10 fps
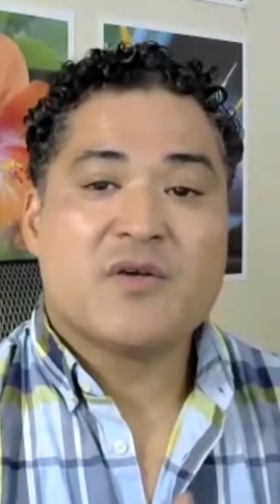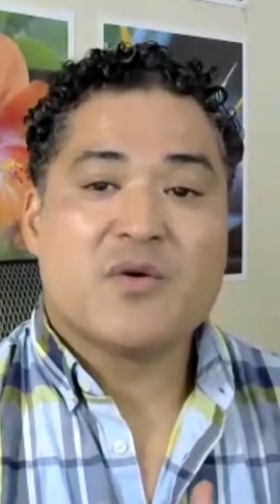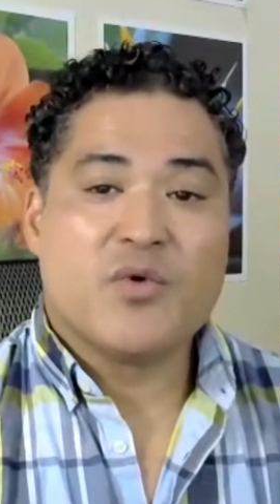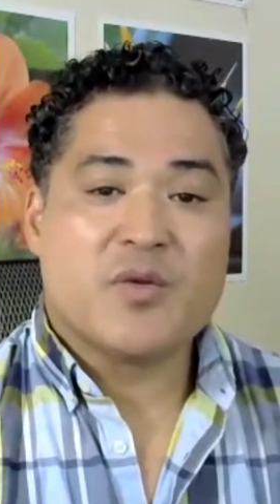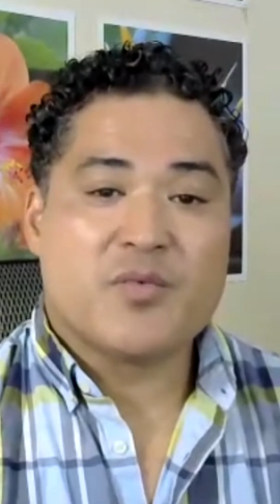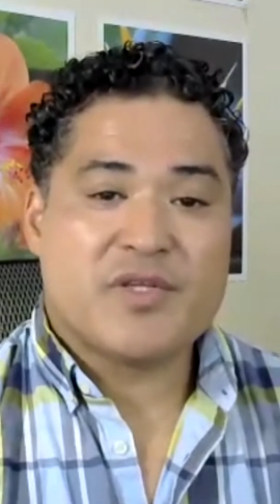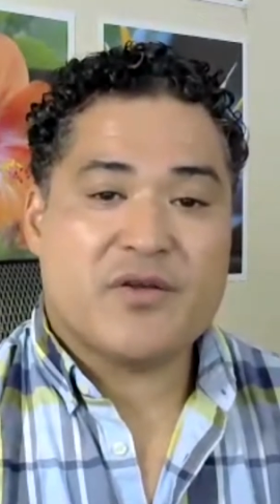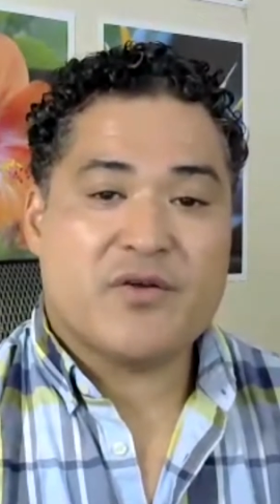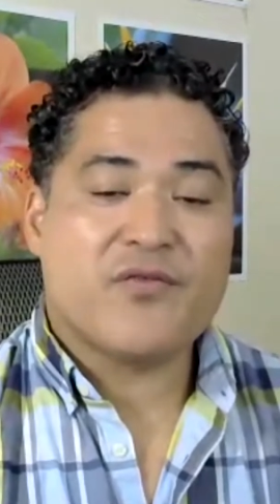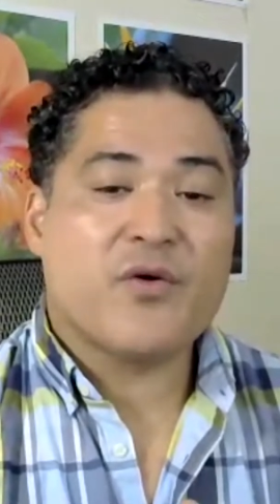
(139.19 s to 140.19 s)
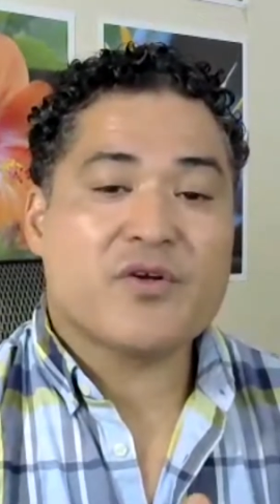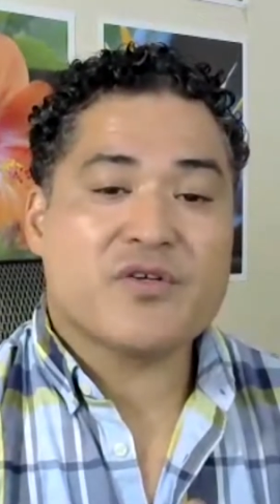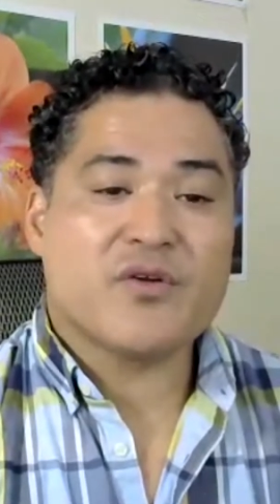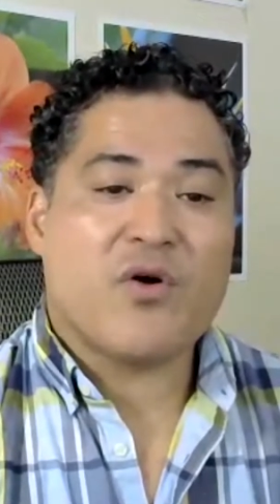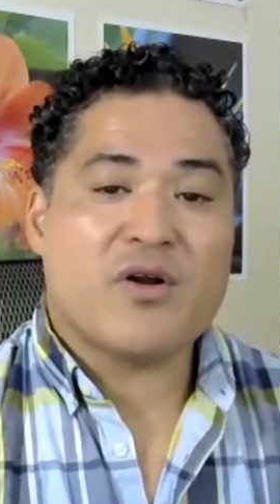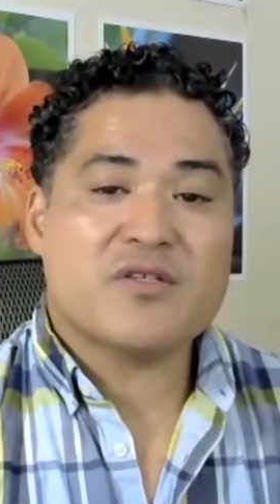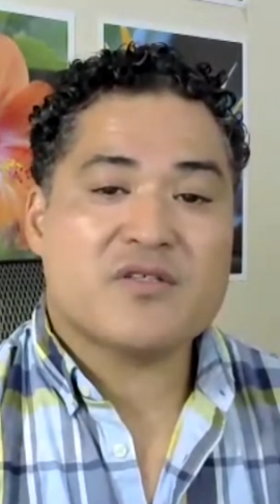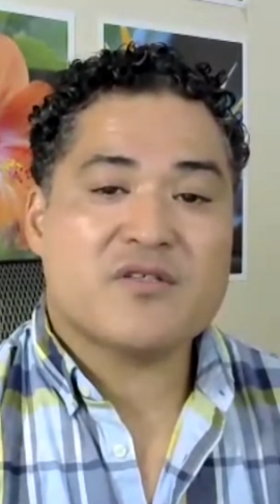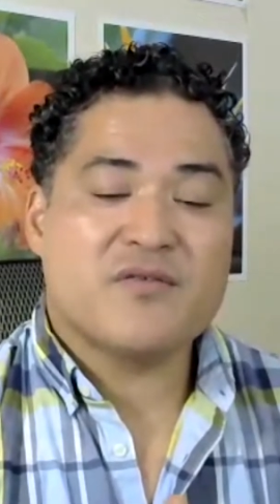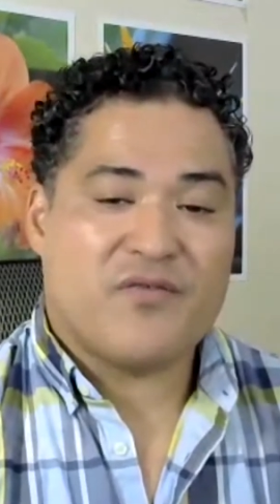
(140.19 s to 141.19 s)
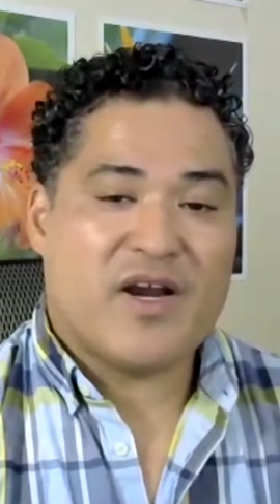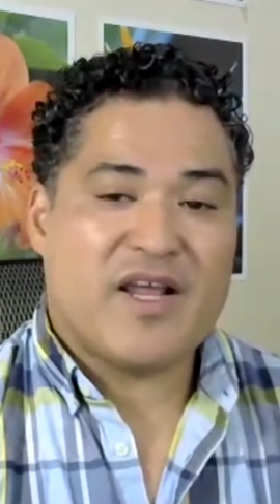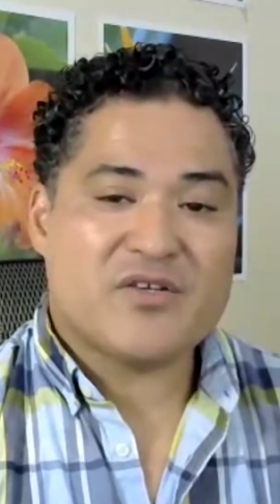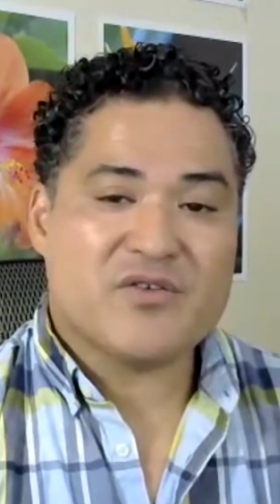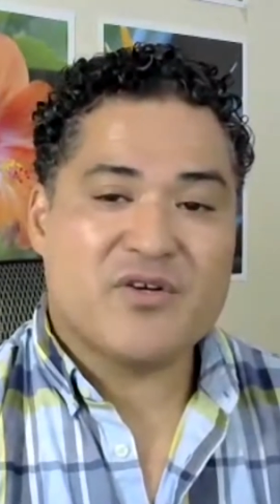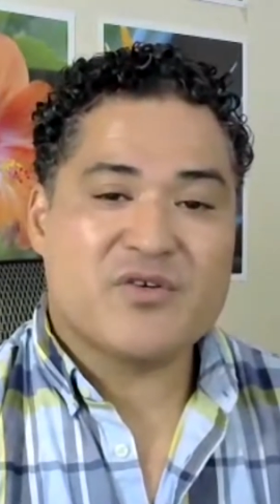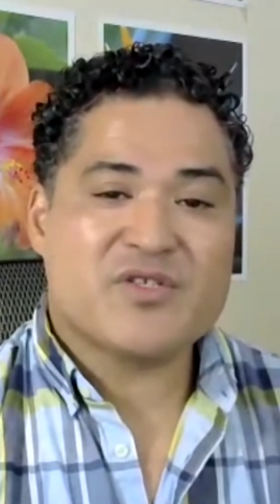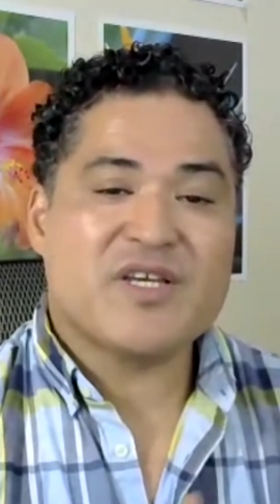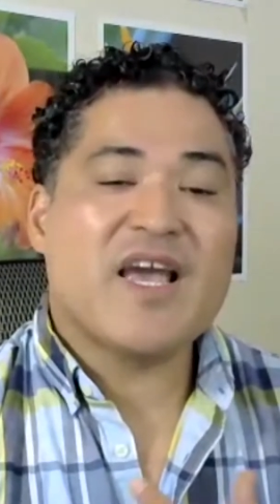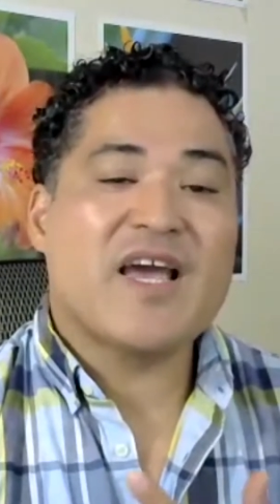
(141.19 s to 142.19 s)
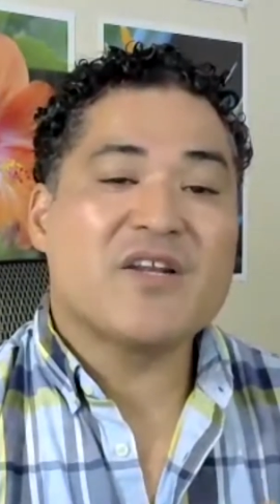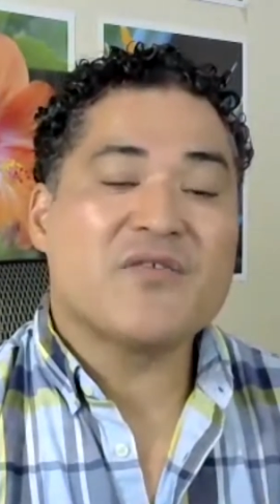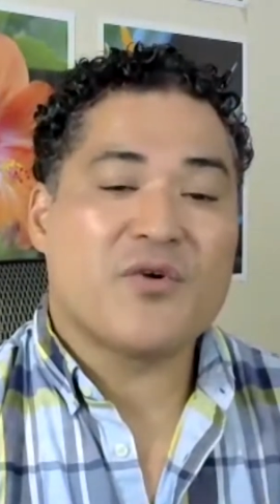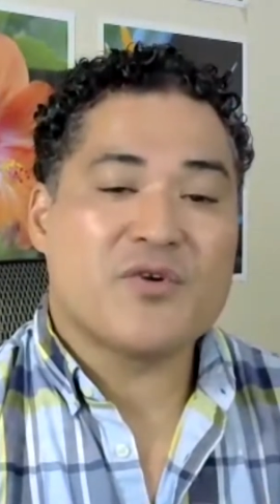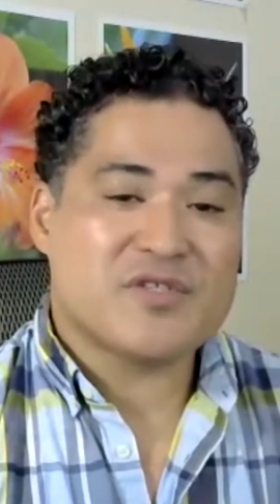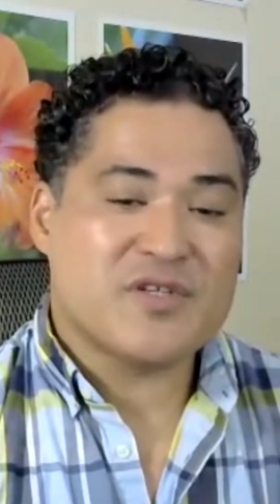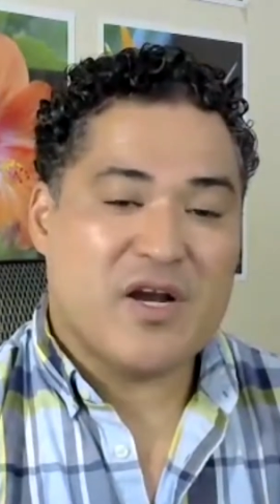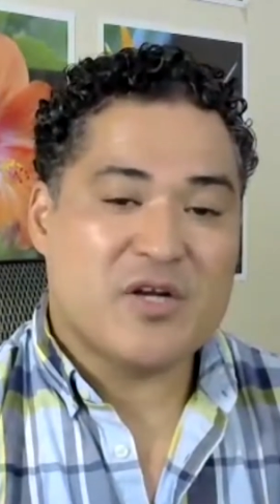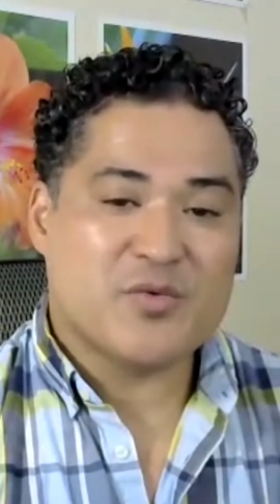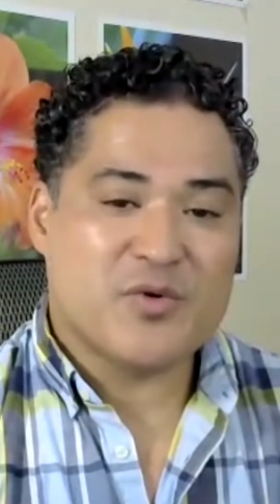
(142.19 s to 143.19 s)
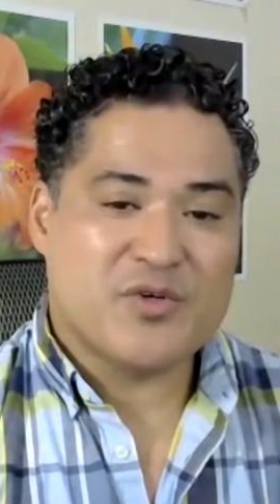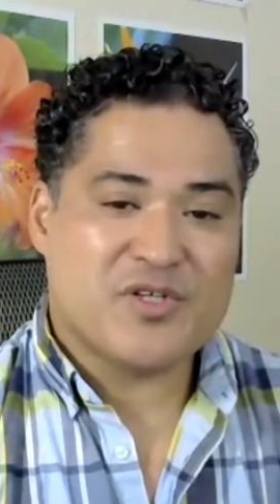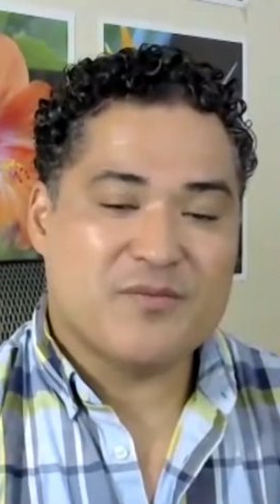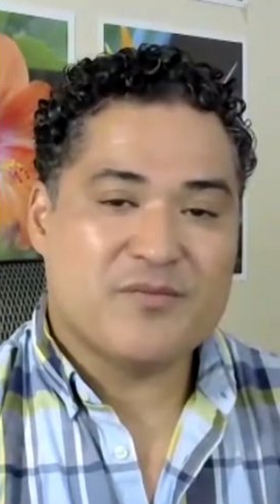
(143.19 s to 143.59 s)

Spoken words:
with a particular focus on arts, financial literacy, and diverse entrepreneurship.